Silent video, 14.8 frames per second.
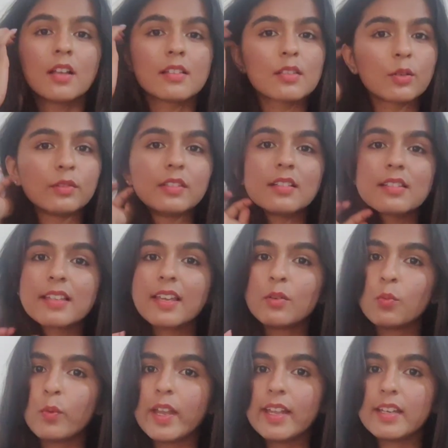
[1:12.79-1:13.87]
So this
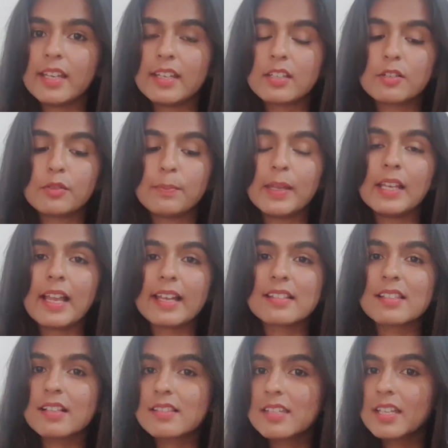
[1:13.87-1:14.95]
can vary. It could be
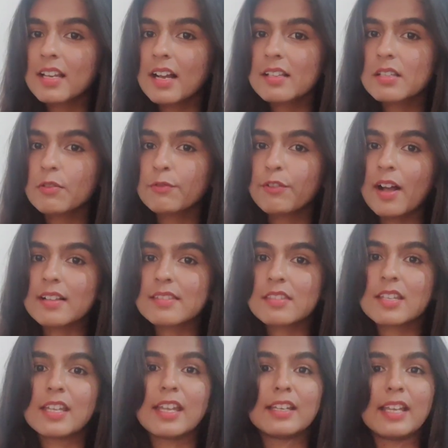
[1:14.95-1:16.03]
like 16 hours of
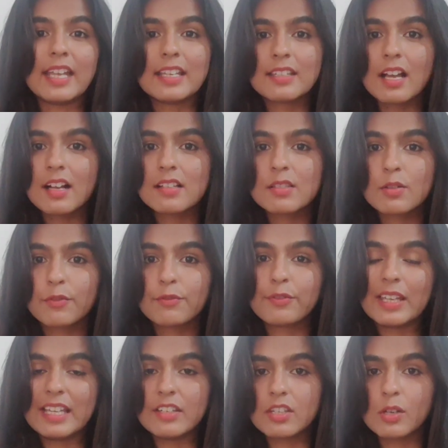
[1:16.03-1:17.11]
fasting and 8 hours
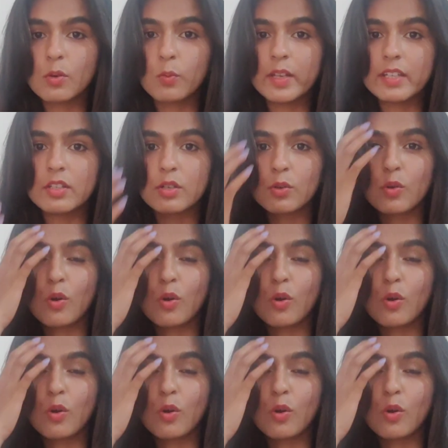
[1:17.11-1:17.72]
of eating window,